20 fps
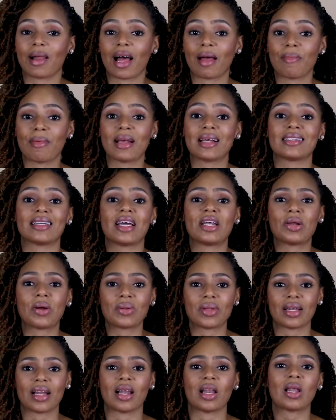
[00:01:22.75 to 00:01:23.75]
because I know
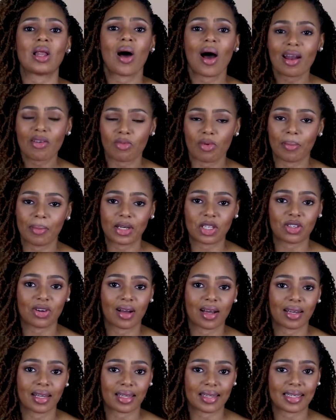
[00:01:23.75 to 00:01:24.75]
that a lot of women
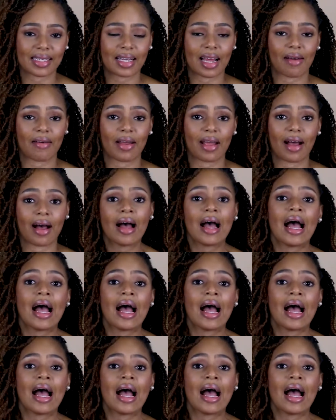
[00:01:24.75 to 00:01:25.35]
struggle in this area,